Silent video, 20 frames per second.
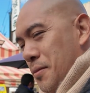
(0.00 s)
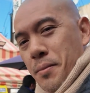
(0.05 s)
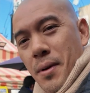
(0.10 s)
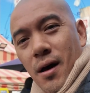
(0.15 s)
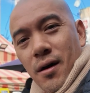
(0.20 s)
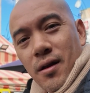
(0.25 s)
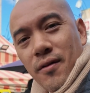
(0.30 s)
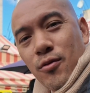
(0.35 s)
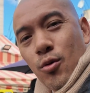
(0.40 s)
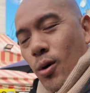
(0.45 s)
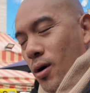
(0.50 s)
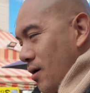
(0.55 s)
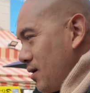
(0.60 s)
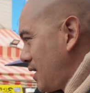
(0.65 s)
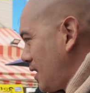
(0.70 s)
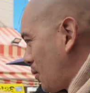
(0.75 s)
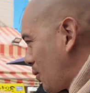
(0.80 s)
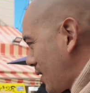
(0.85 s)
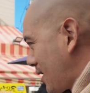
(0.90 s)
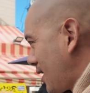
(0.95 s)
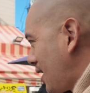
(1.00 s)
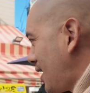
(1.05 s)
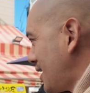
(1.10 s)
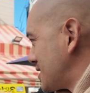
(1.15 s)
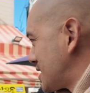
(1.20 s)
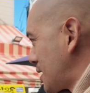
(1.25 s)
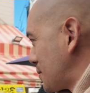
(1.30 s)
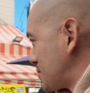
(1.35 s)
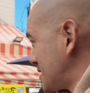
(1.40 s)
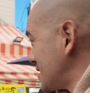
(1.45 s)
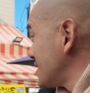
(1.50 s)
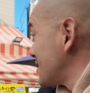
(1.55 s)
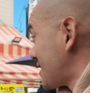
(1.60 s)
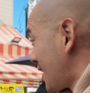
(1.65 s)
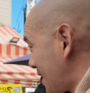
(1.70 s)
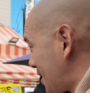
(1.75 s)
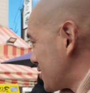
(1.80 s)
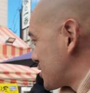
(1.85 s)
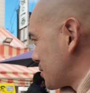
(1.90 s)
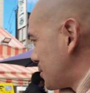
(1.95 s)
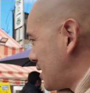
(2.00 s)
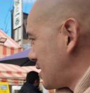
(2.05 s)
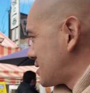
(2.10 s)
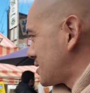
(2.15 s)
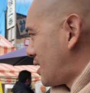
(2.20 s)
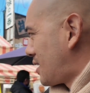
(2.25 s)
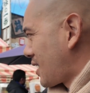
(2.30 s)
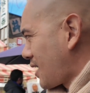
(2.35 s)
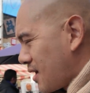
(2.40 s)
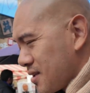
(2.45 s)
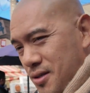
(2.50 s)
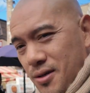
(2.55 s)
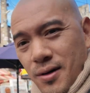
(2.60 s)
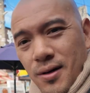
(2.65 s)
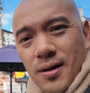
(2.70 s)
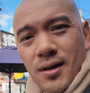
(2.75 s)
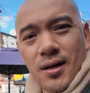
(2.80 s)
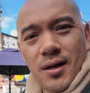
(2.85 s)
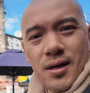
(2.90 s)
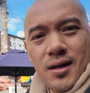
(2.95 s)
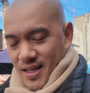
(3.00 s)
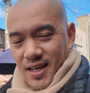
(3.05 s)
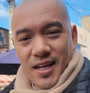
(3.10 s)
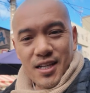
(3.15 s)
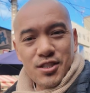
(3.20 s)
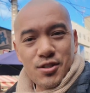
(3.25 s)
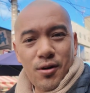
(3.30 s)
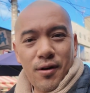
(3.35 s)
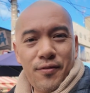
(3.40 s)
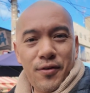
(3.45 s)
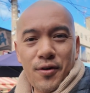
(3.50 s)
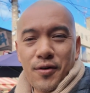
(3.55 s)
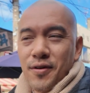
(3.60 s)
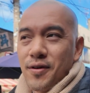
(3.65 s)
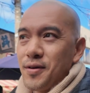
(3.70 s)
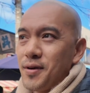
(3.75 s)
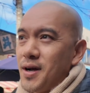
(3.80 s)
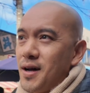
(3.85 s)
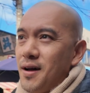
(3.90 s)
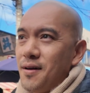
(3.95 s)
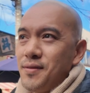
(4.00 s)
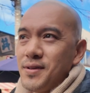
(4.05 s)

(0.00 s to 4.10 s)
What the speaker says: the amount of quality that we got in substance. Thank you so much, arigato. Yeah, so if you're